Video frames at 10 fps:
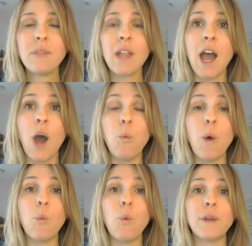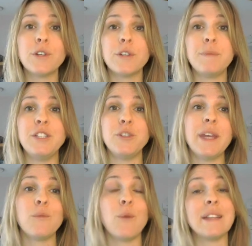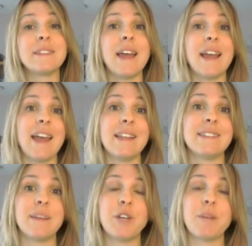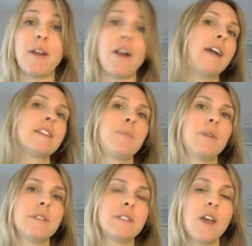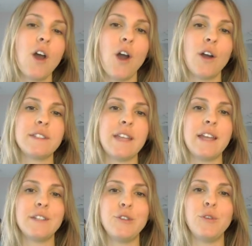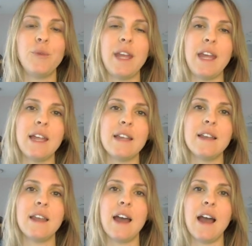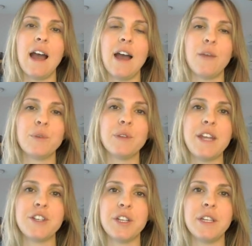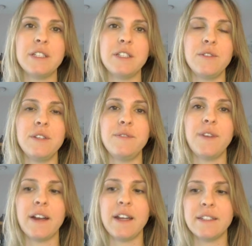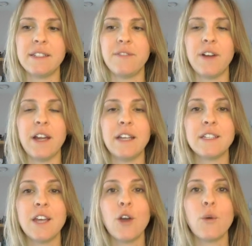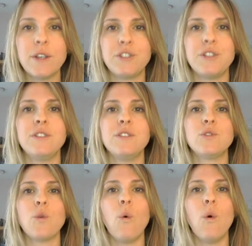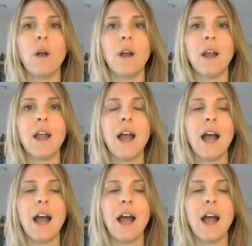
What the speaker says: one could be doing and what, again, subject matter experts are saying to do in relation to these various different questions or